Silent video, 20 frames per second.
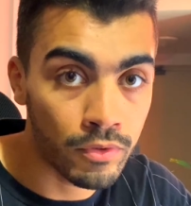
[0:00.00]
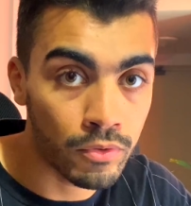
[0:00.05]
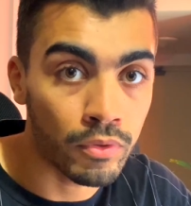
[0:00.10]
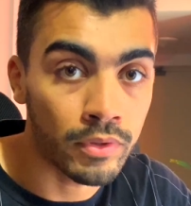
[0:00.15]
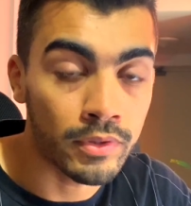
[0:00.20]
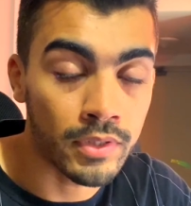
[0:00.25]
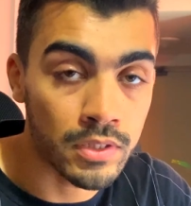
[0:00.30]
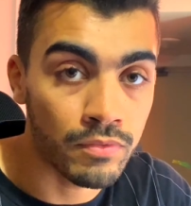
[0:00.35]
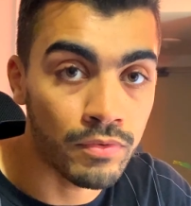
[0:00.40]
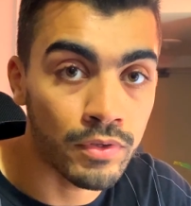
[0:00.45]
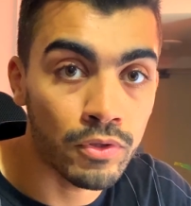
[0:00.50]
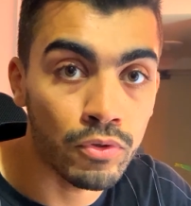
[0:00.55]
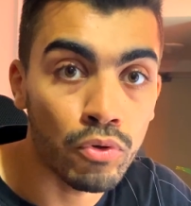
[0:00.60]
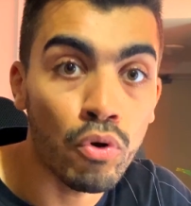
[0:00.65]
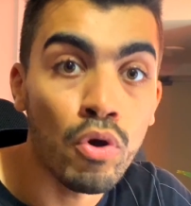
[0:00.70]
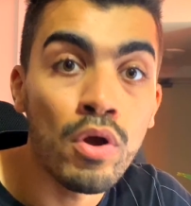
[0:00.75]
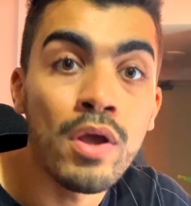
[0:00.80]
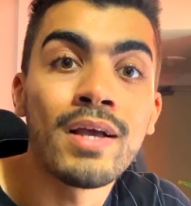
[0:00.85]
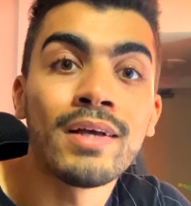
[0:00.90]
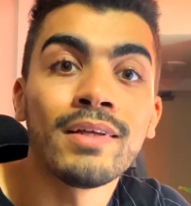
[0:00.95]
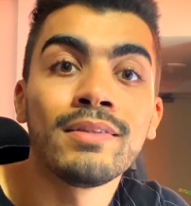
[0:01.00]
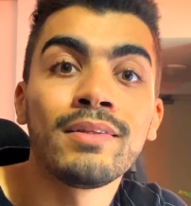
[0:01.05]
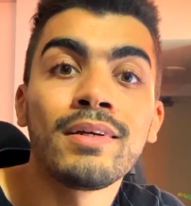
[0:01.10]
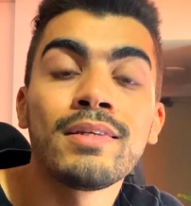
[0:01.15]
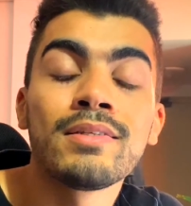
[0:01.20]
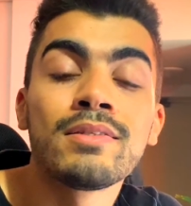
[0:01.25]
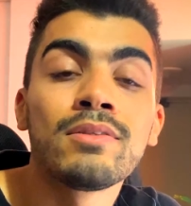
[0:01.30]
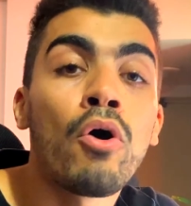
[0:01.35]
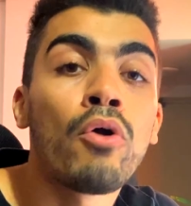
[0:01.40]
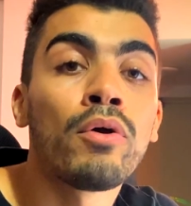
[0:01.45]
you in this video, there
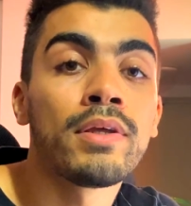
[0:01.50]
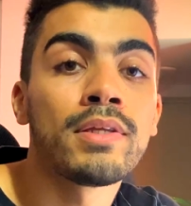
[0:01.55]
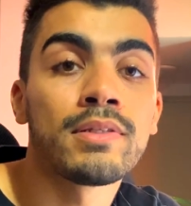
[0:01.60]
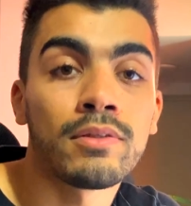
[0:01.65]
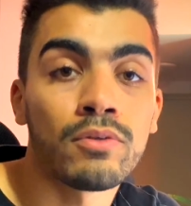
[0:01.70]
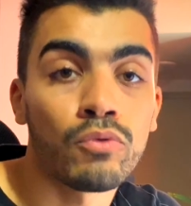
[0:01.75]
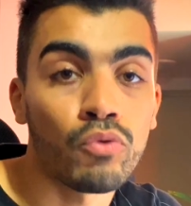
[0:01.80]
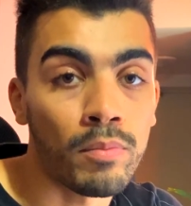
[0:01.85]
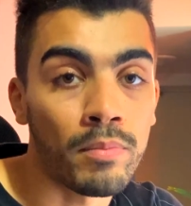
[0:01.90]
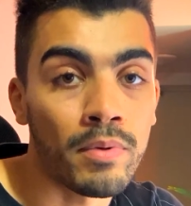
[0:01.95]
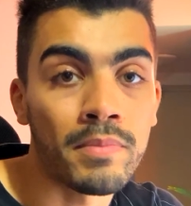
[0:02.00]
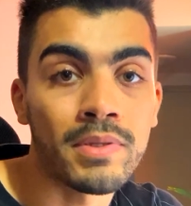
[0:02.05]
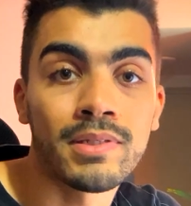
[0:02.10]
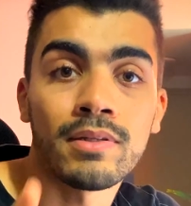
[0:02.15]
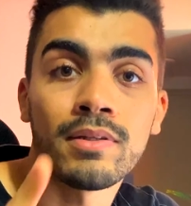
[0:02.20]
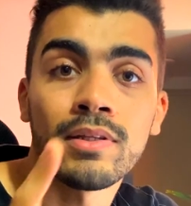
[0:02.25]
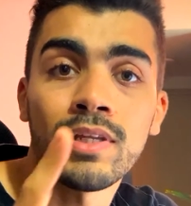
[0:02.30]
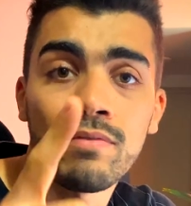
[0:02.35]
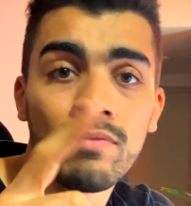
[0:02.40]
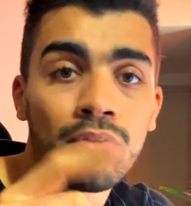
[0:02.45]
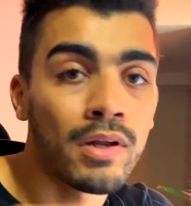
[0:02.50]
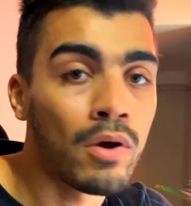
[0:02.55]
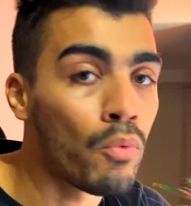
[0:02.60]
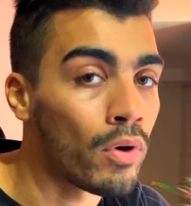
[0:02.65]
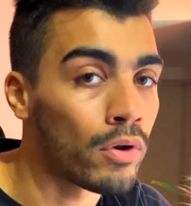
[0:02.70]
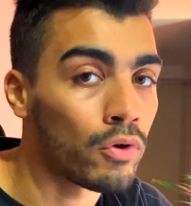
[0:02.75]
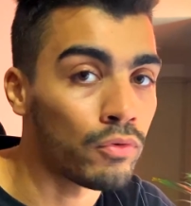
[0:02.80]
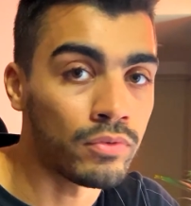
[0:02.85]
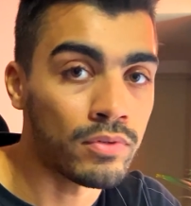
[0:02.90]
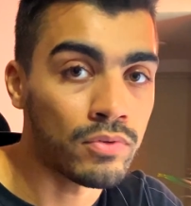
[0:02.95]
is no reason you will be missing even on
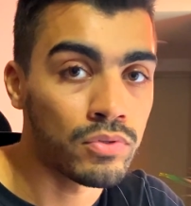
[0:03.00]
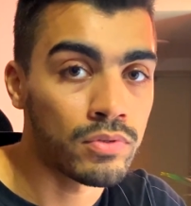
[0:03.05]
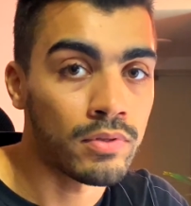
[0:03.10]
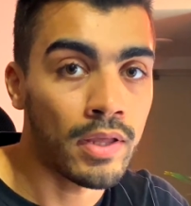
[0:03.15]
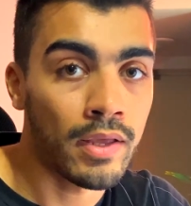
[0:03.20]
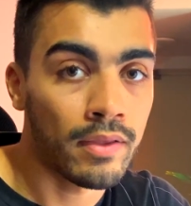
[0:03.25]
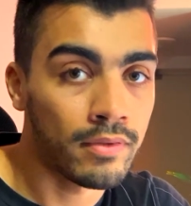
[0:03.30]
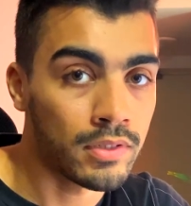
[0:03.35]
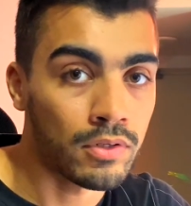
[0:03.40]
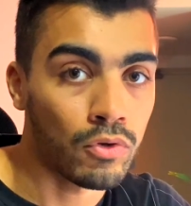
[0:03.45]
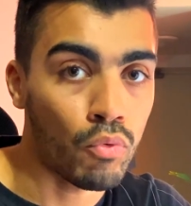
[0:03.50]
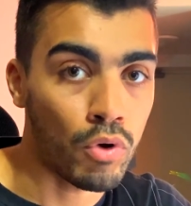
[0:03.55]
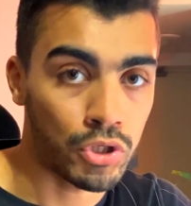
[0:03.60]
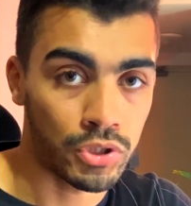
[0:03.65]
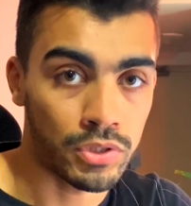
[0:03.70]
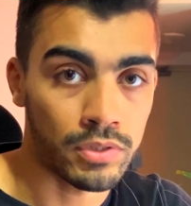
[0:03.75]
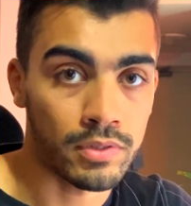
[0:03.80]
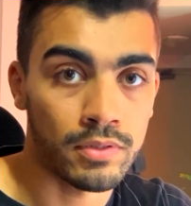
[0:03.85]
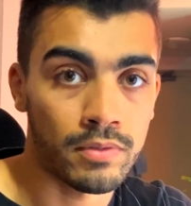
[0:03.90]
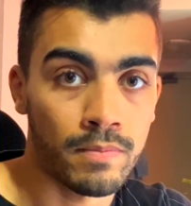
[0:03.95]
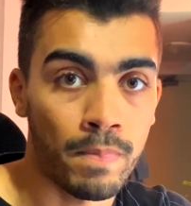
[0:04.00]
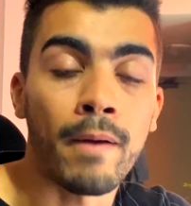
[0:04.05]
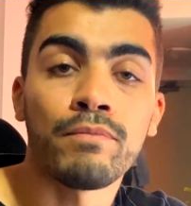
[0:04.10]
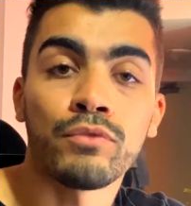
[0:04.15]
one of those 19 questions.